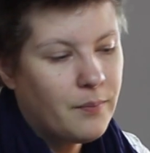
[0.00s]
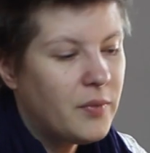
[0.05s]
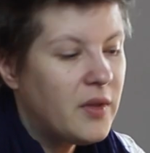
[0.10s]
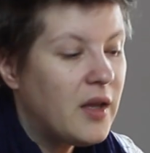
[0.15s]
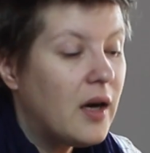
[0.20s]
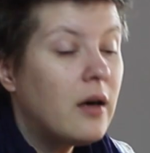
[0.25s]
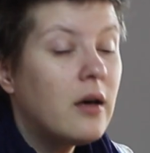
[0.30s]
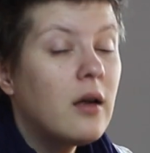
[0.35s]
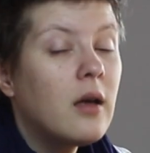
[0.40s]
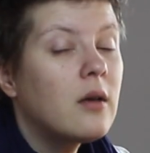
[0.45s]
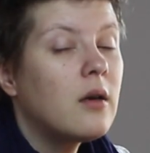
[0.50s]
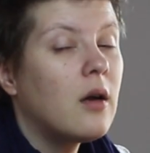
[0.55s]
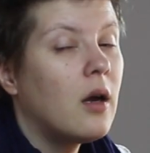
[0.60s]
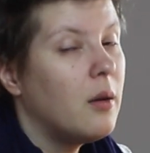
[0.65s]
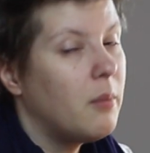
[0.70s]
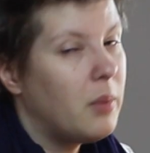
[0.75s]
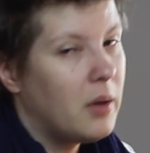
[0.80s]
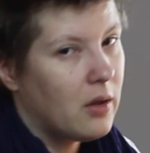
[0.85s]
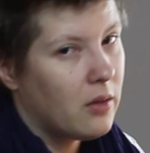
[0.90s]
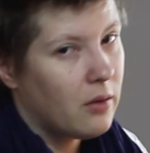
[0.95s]
They're not going
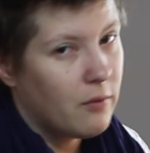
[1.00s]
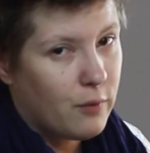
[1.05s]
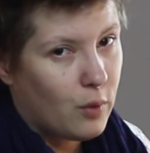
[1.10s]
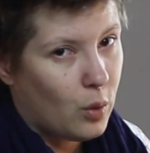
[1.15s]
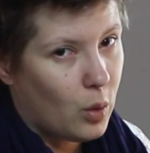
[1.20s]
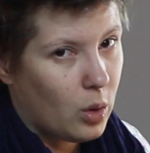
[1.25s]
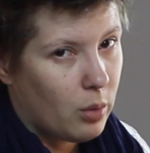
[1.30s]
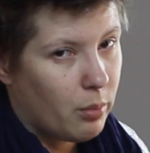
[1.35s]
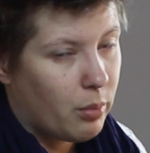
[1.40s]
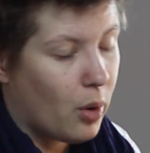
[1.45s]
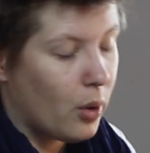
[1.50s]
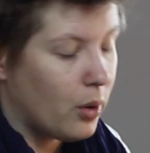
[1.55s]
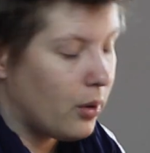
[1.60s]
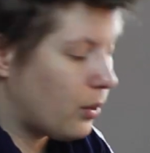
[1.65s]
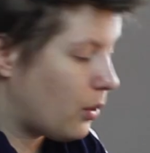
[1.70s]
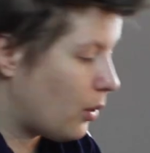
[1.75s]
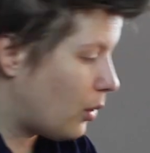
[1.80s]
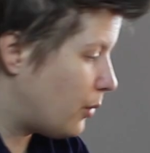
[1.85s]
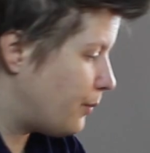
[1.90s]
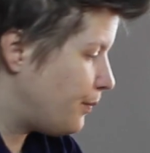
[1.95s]
to be on the focal
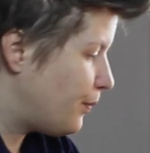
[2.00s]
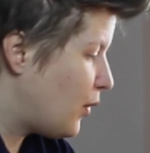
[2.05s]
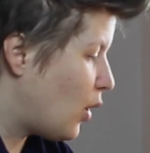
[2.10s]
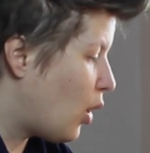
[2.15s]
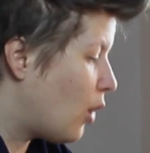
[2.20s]
point though.